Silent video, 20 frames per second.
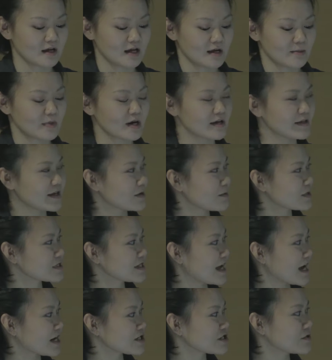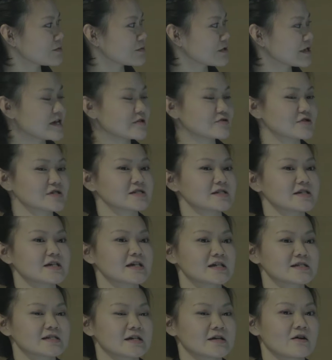But I think what's actually really interesting
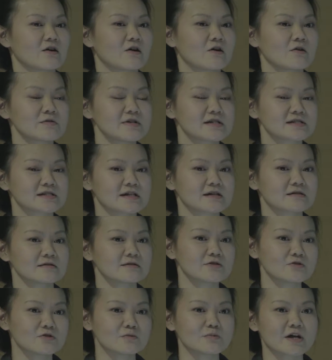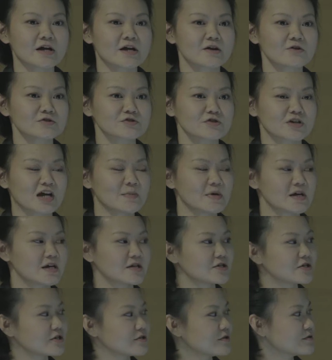is that all these like little players are coming in
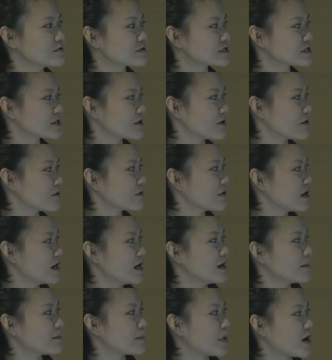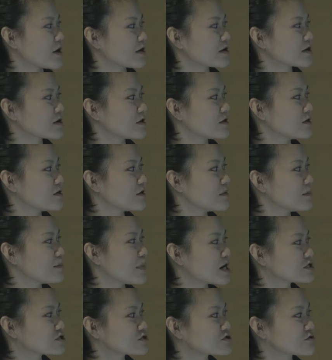too. So Particle,
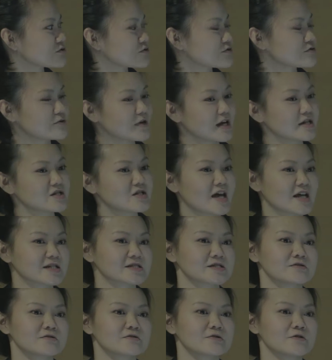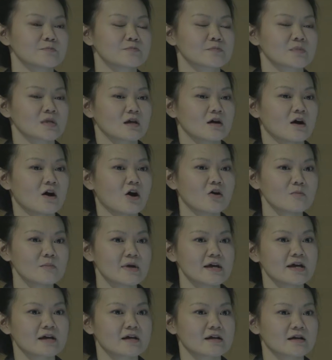Punch Through, and Tessel all
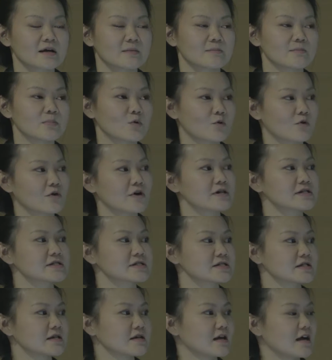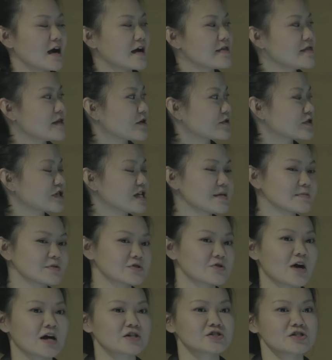make boards, and their teams
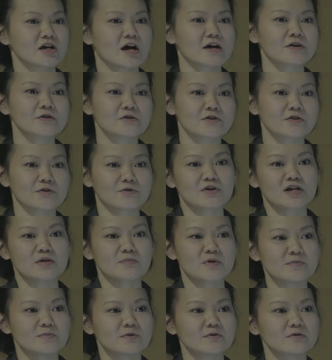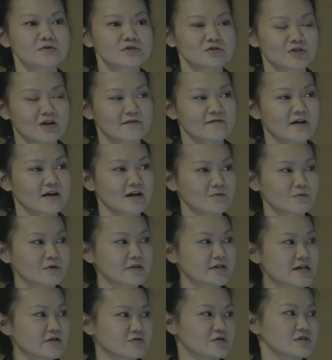are actually under 30 people. So I find it
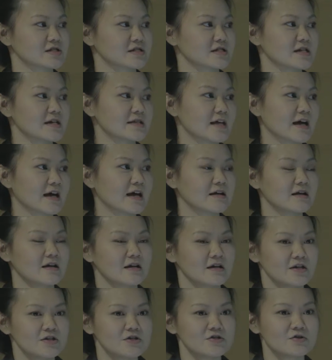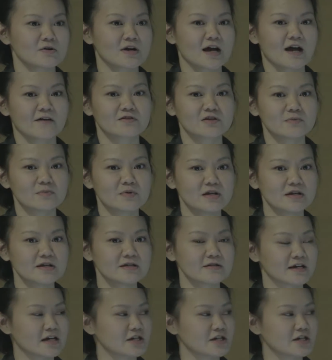really interesting that you don't have to be like